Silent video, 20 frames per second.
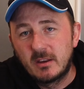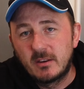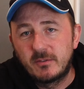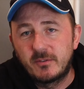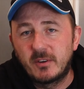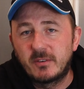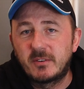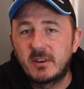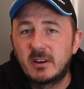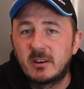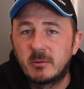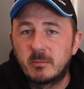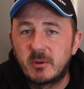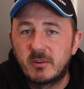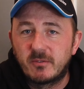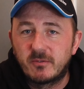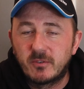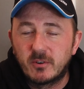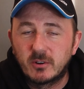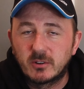
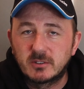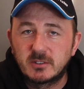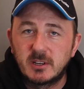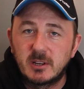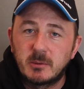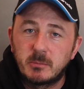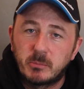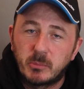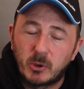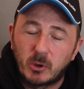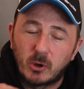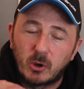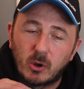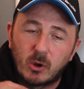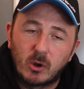15W40, but